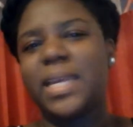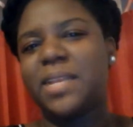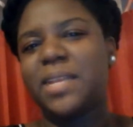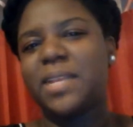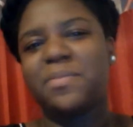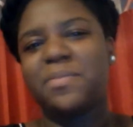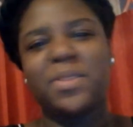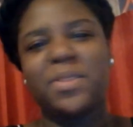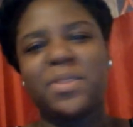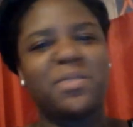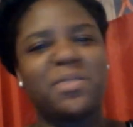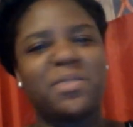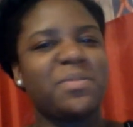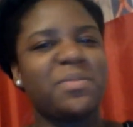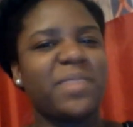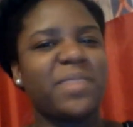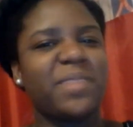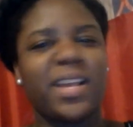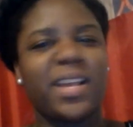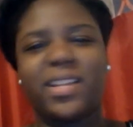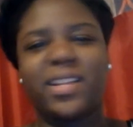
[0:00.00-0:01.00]
middle,
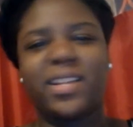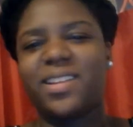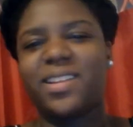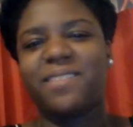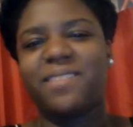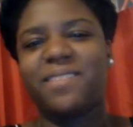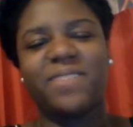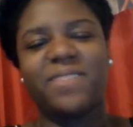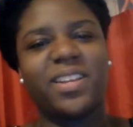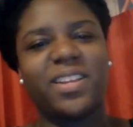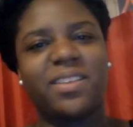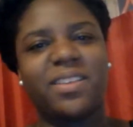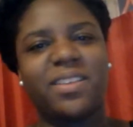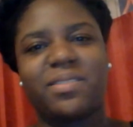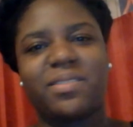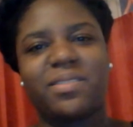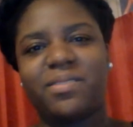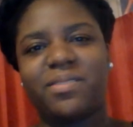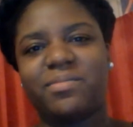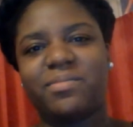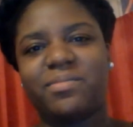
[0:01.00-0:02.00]
not funny at
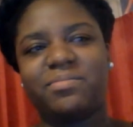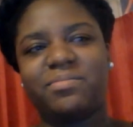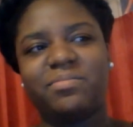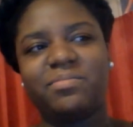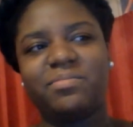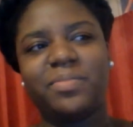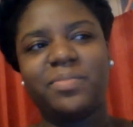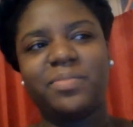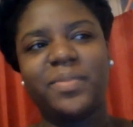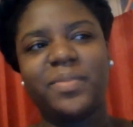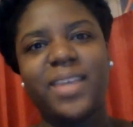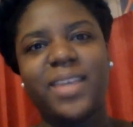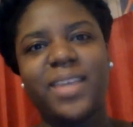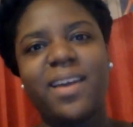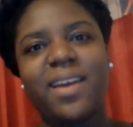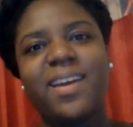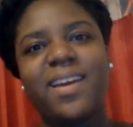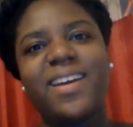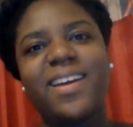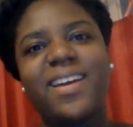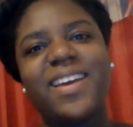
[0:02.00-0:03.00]
all.
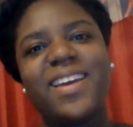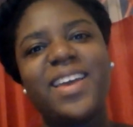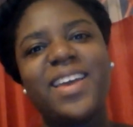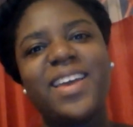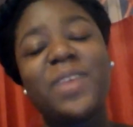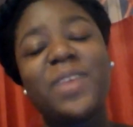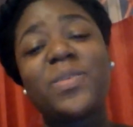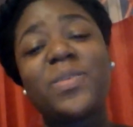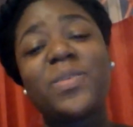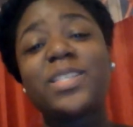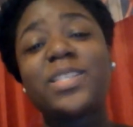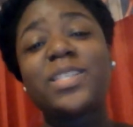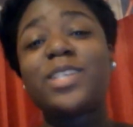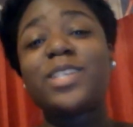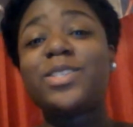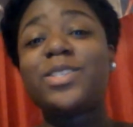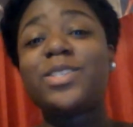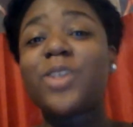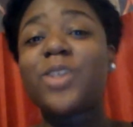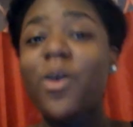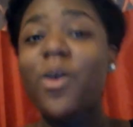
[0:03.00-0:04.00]
It was
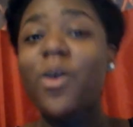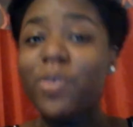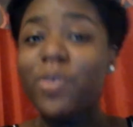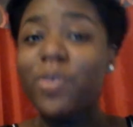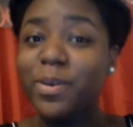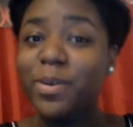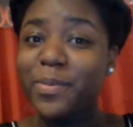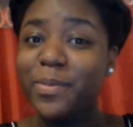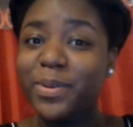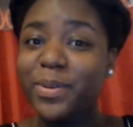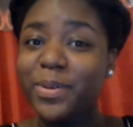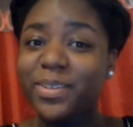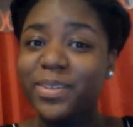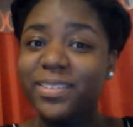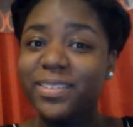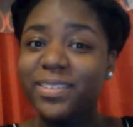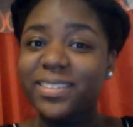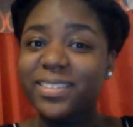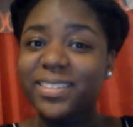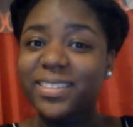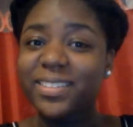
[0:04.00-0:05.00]

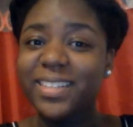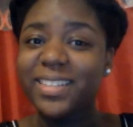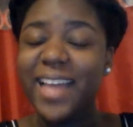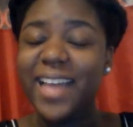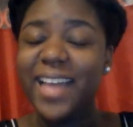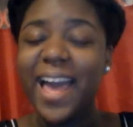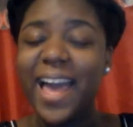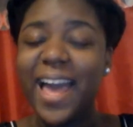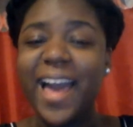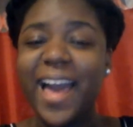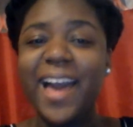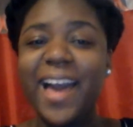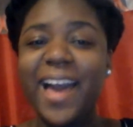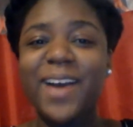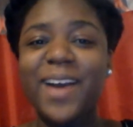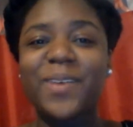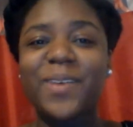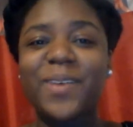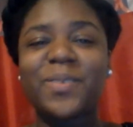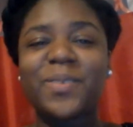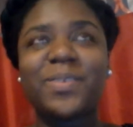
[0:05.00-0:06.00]
adorable
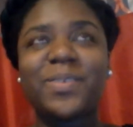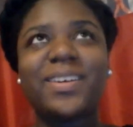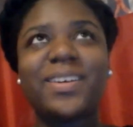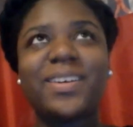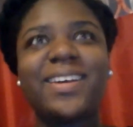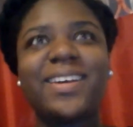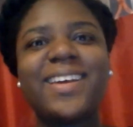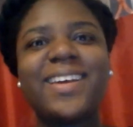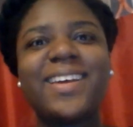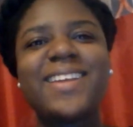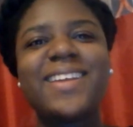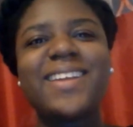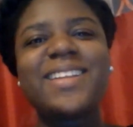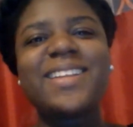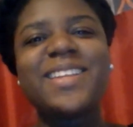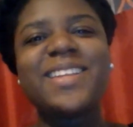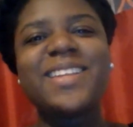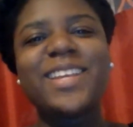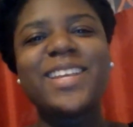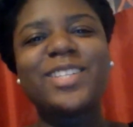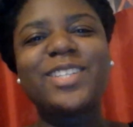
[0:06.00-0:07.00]
how
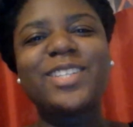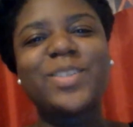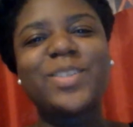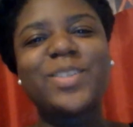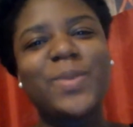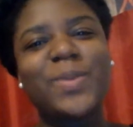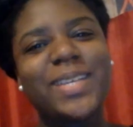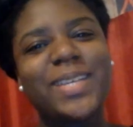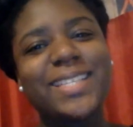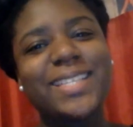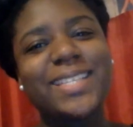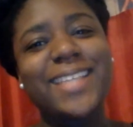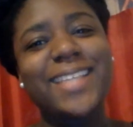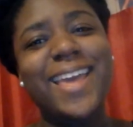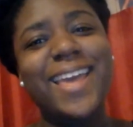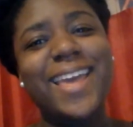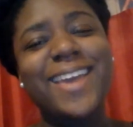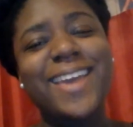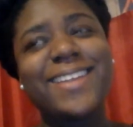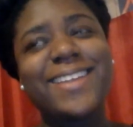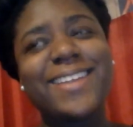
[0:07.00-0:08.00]
Nick Jonas
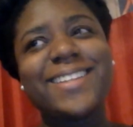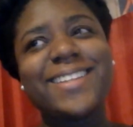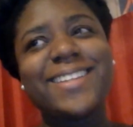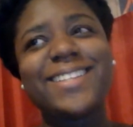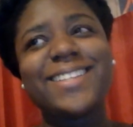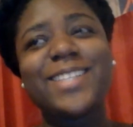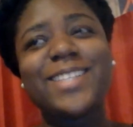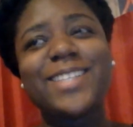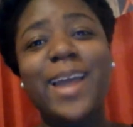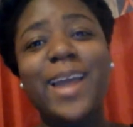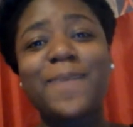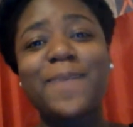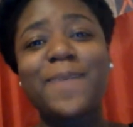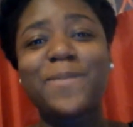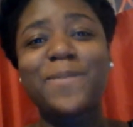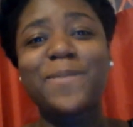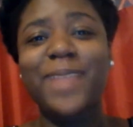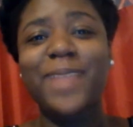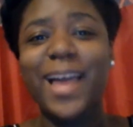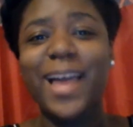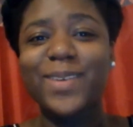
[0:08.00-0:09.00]
and
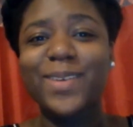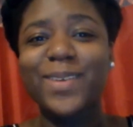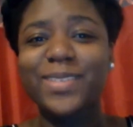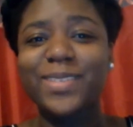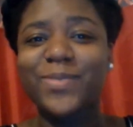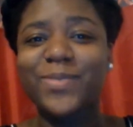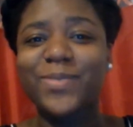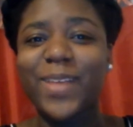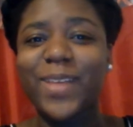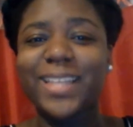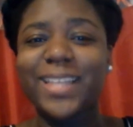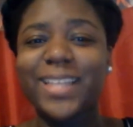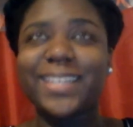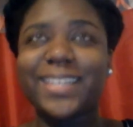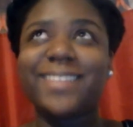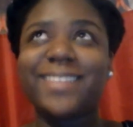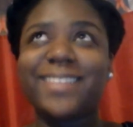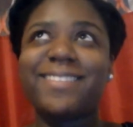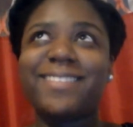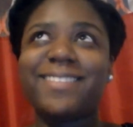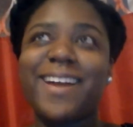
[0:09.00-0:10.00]
Jack Black was falling
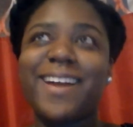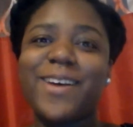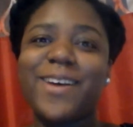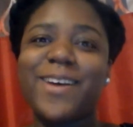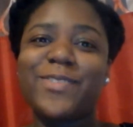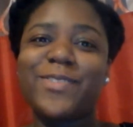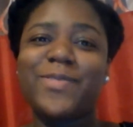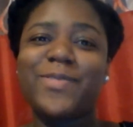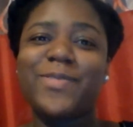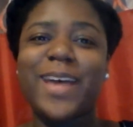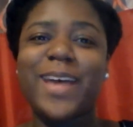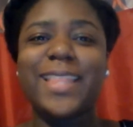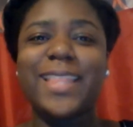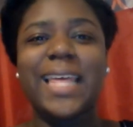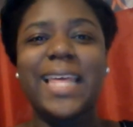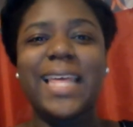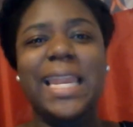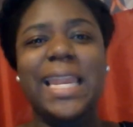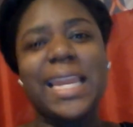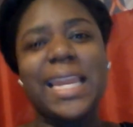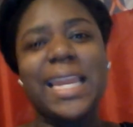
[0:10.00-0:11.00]
in love by
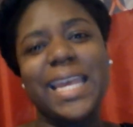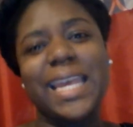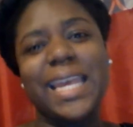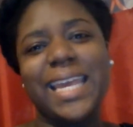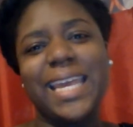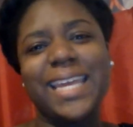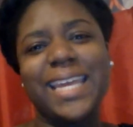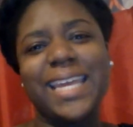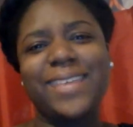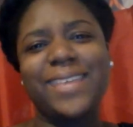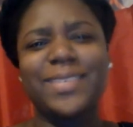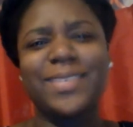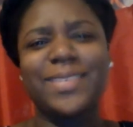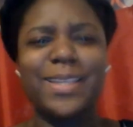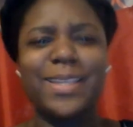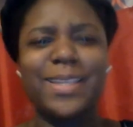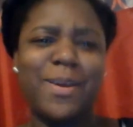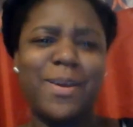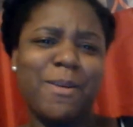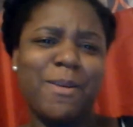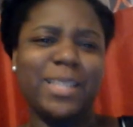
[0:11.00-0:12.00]
the lake. He was
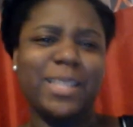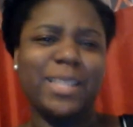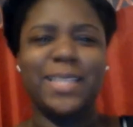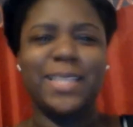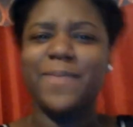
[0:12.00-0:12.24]
like, "Oh, you saved